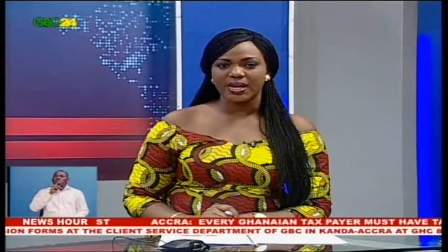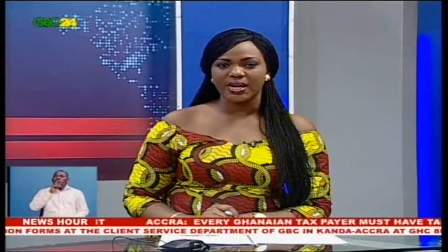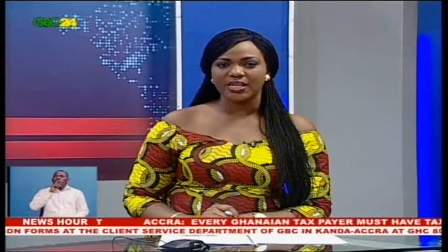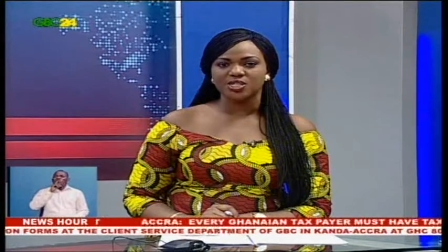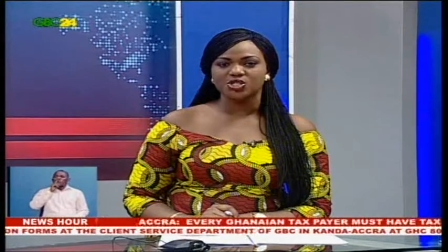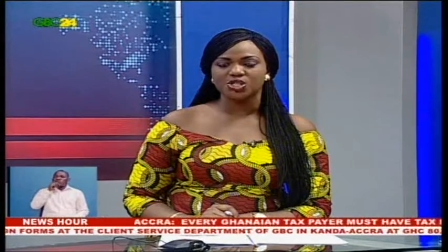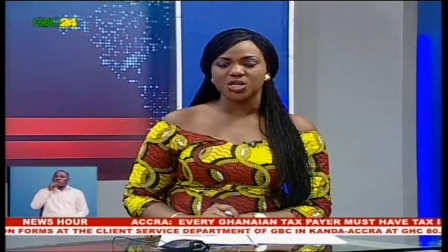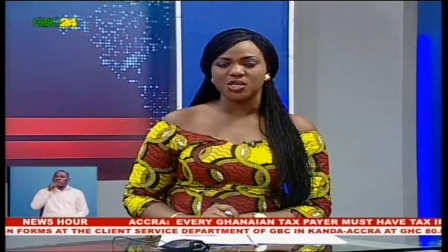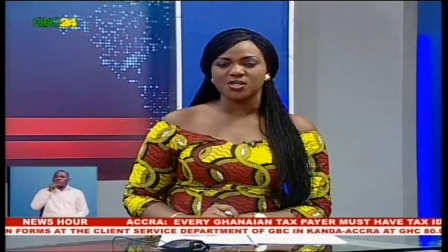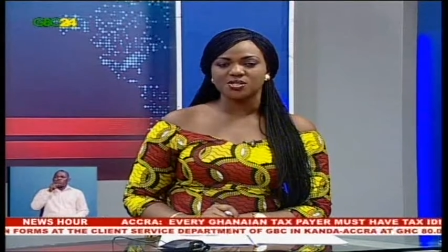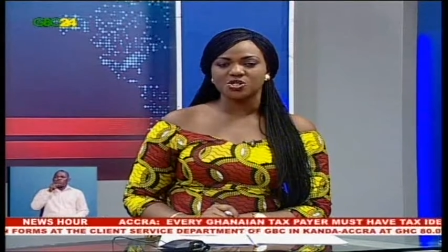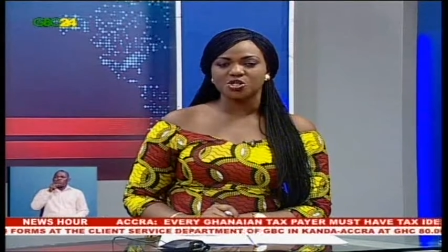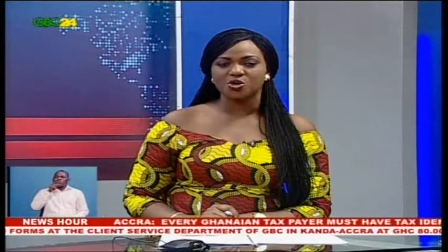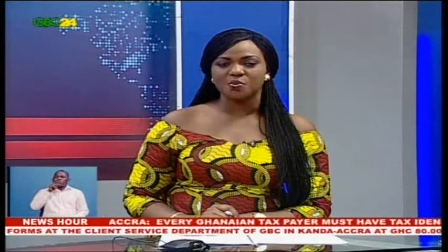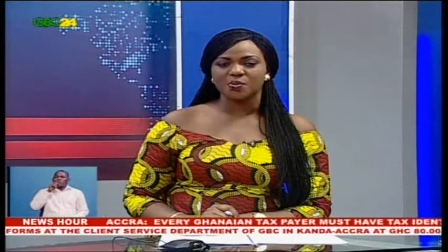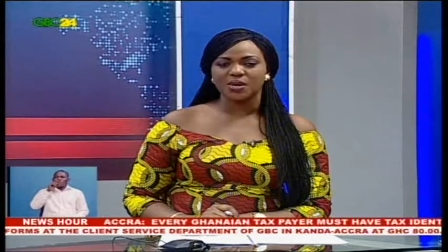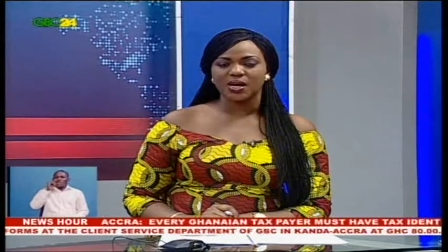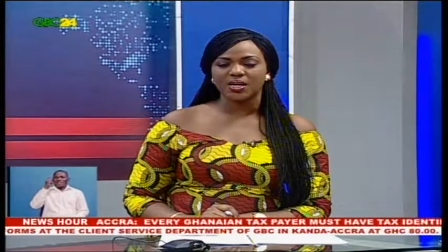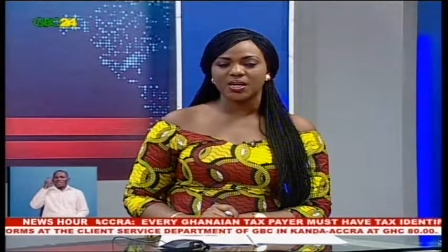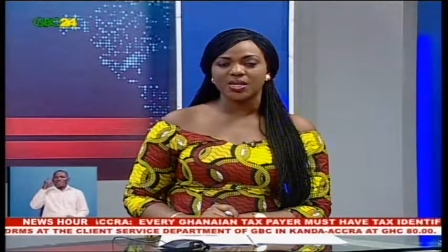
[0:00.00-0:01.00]
a
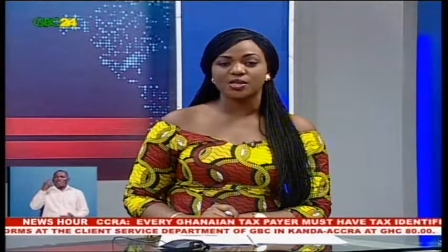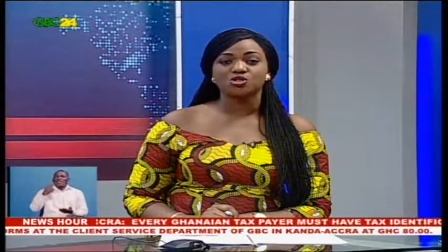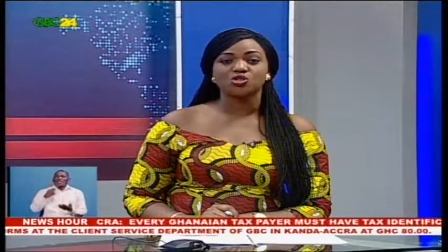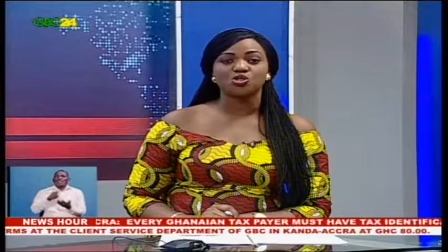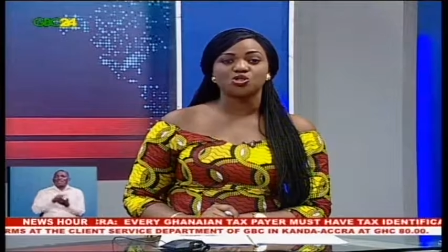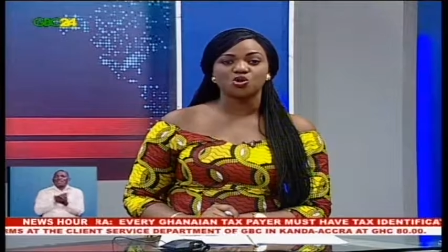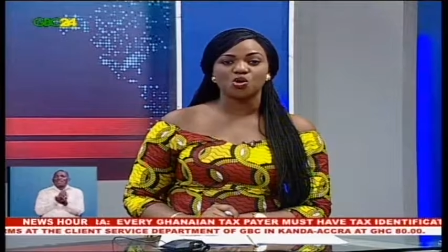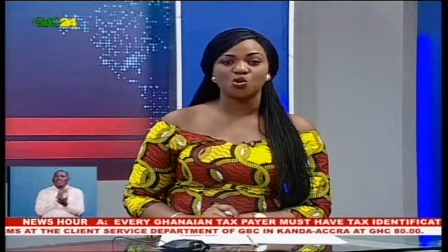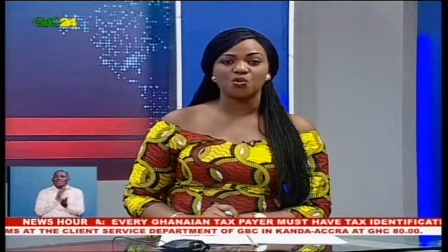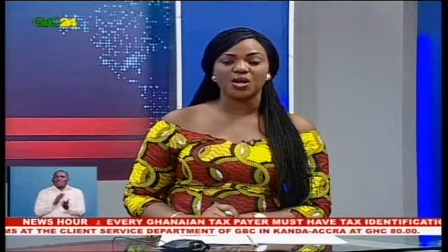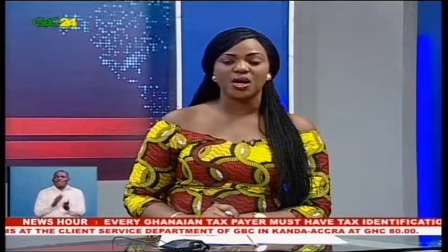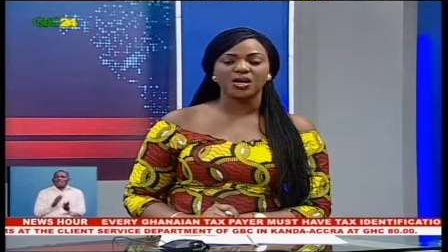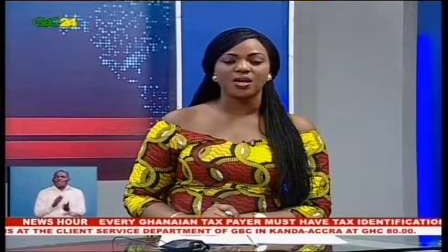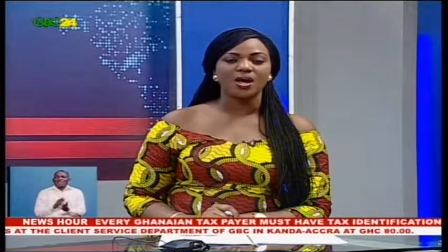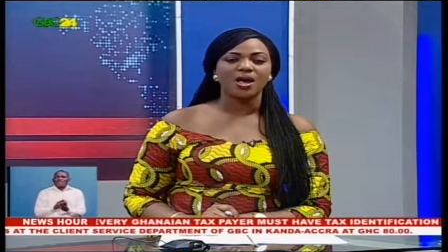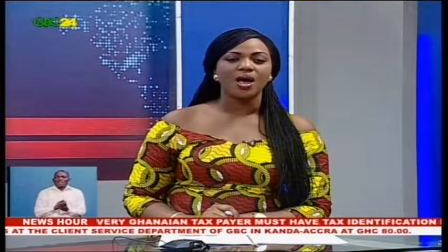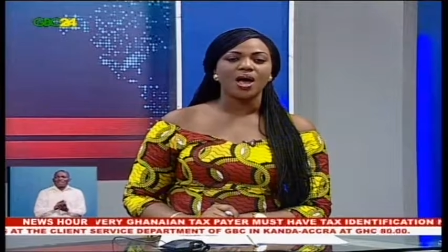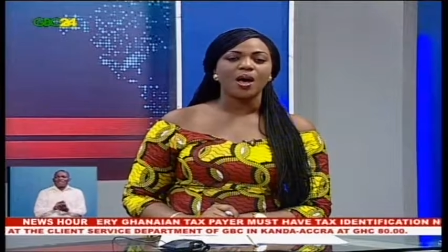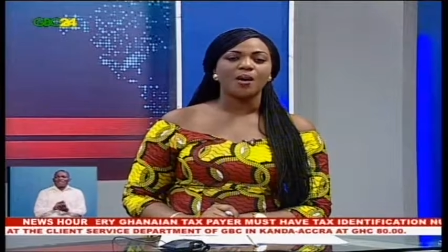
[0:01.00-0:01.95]
gentleman, historian,